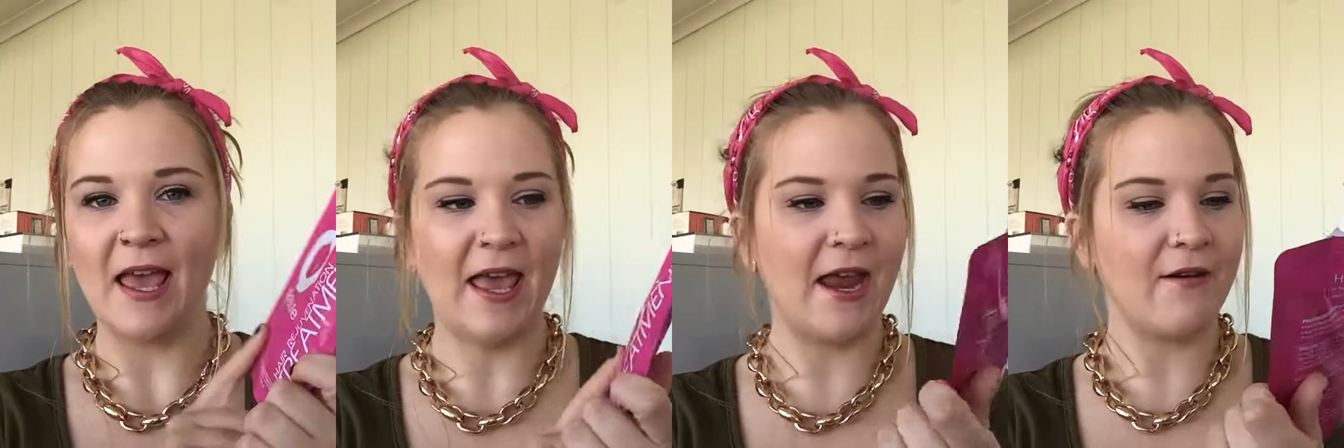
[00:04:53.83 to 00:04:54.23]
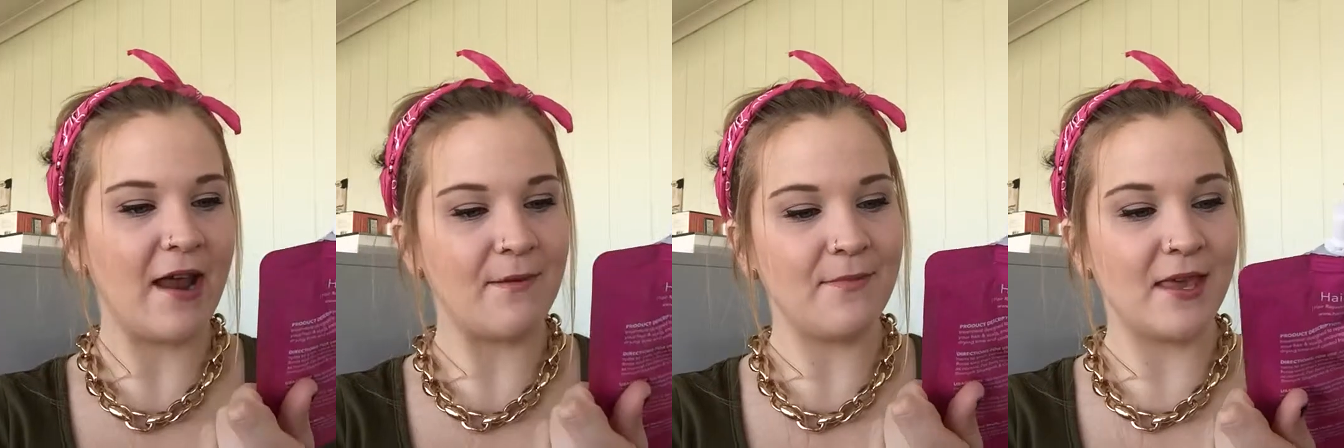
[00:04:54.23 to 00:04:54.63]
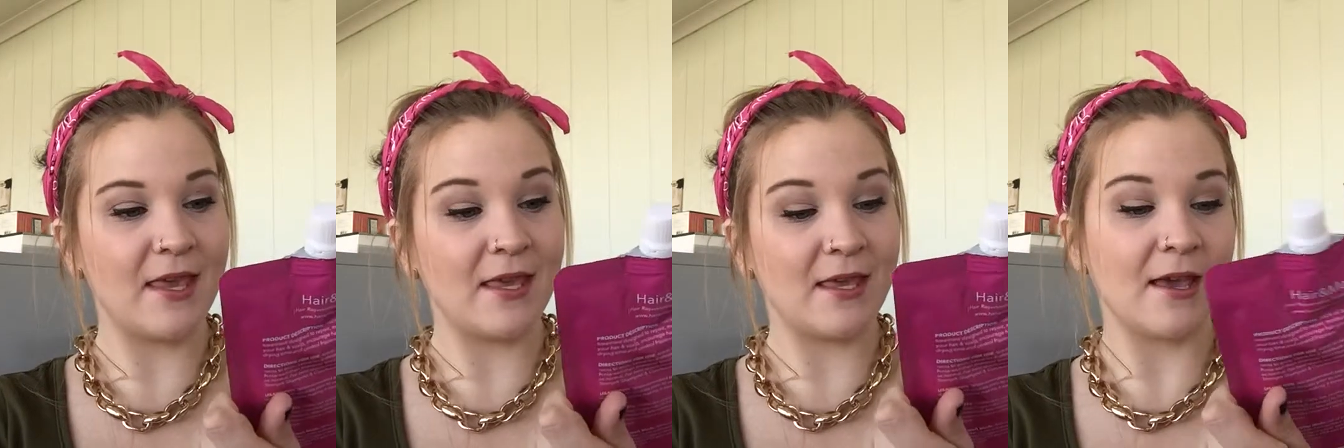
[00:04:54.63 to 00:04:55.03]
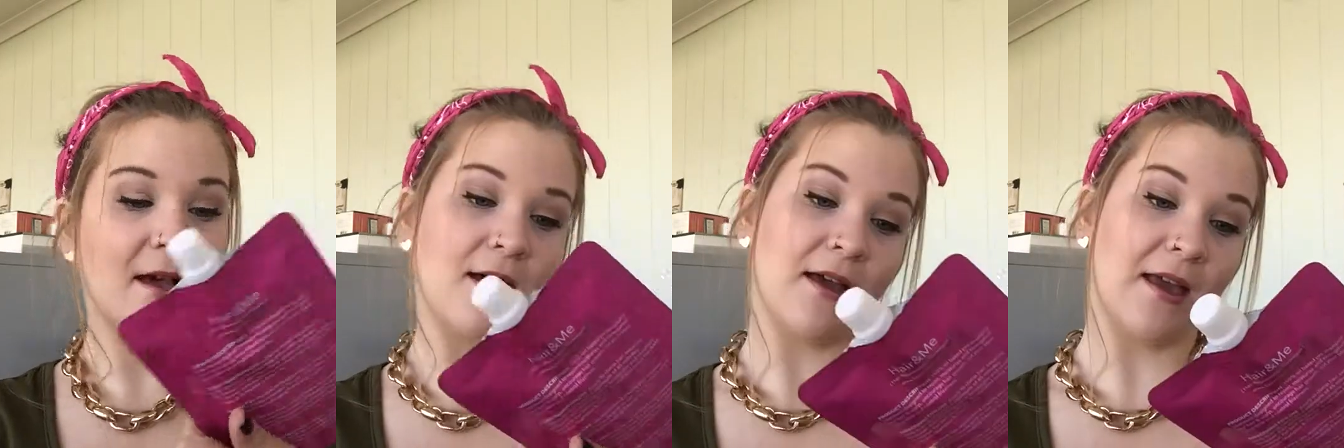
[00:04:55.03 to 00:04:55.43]
Hair and Me
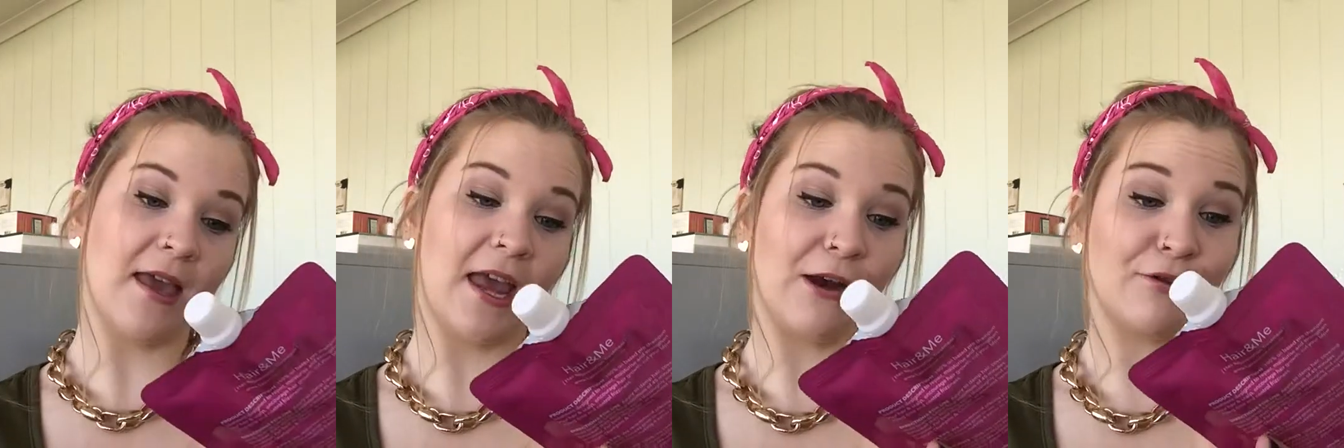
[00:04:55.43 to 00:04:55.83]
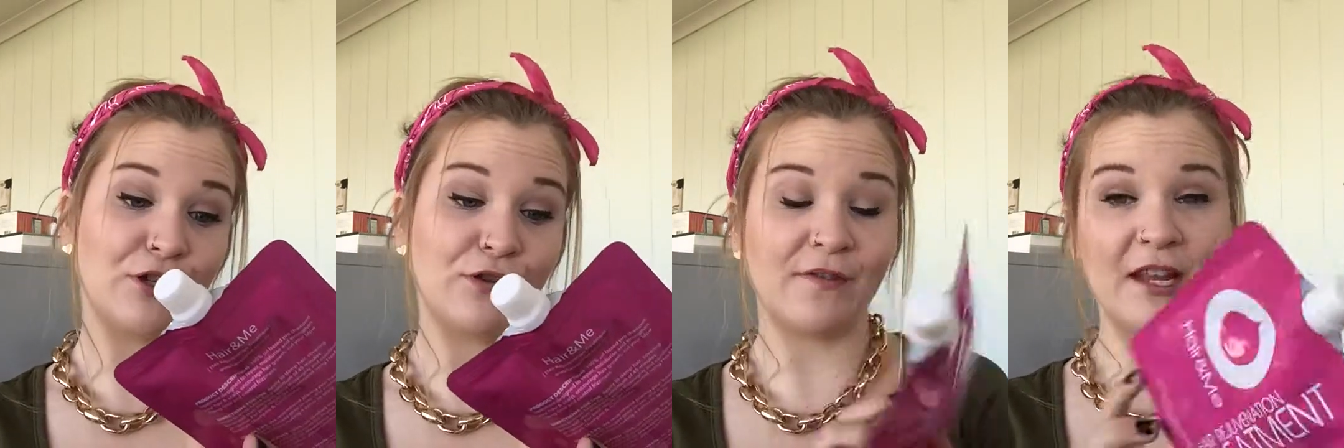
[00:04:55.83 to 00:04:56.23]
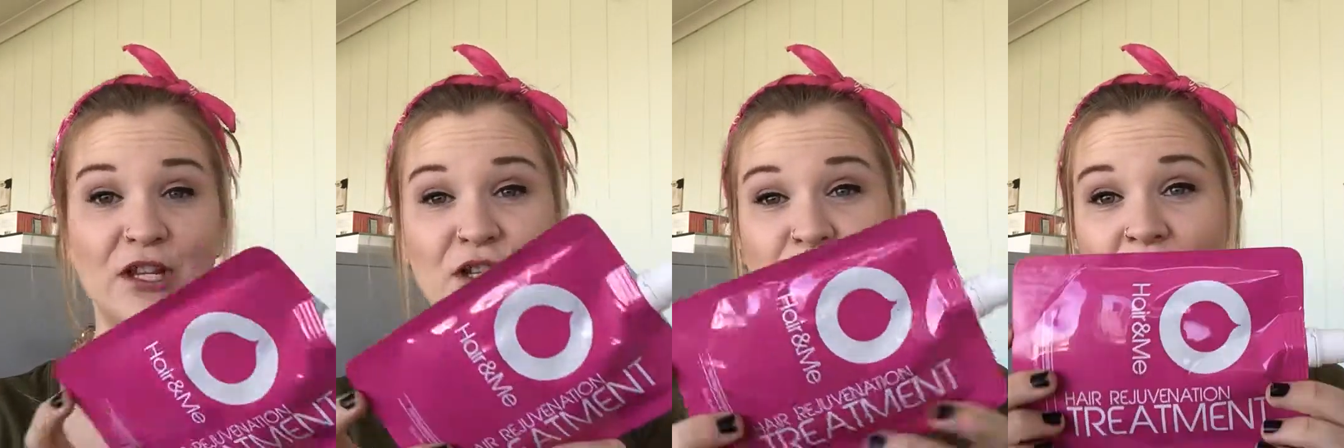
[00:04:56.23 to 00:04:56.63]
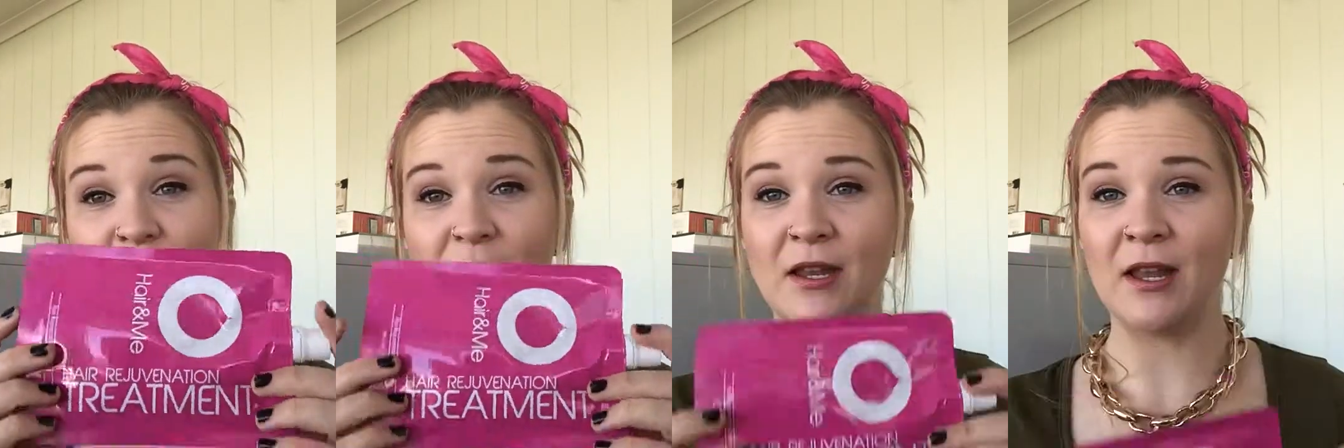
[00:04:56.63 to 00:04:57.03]
hair rejuvenation
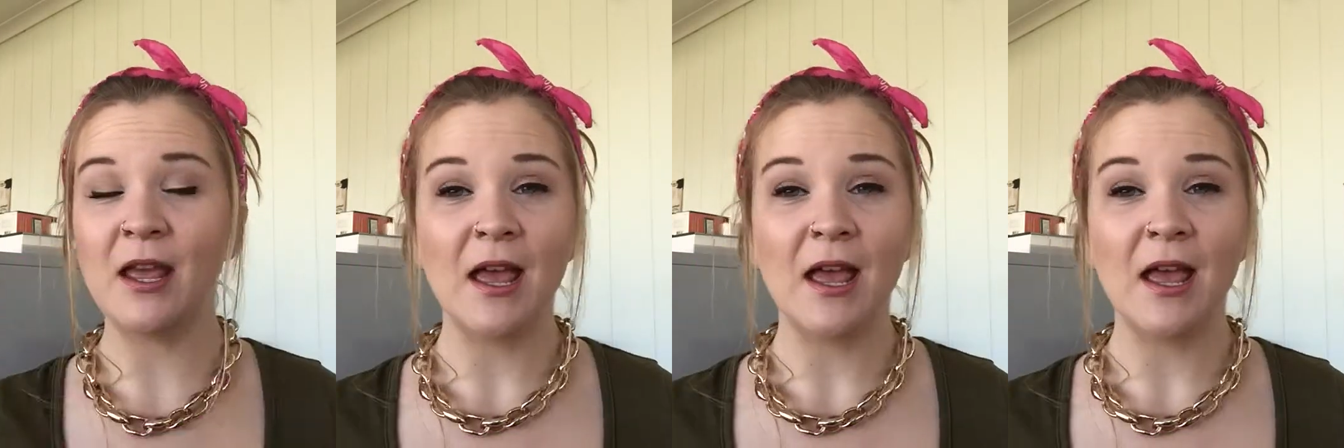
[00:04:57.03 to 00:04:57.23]
treatment.